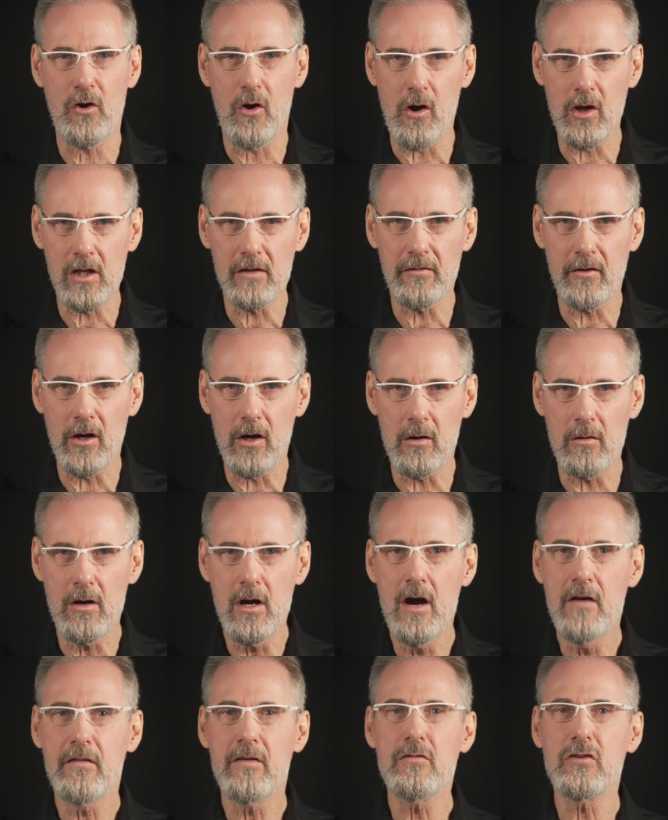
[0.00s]
olive oil
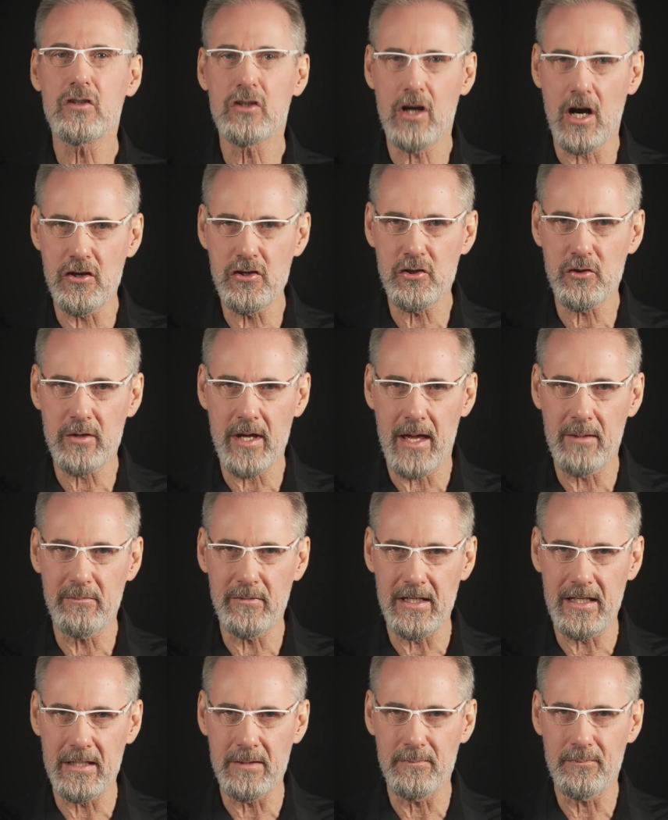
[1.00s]
from Gundry
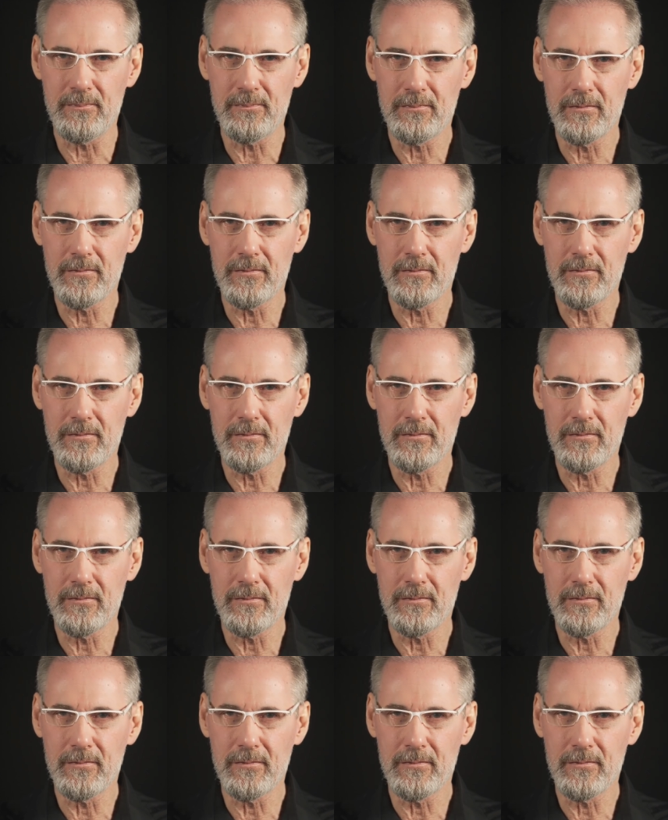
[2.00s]
MD.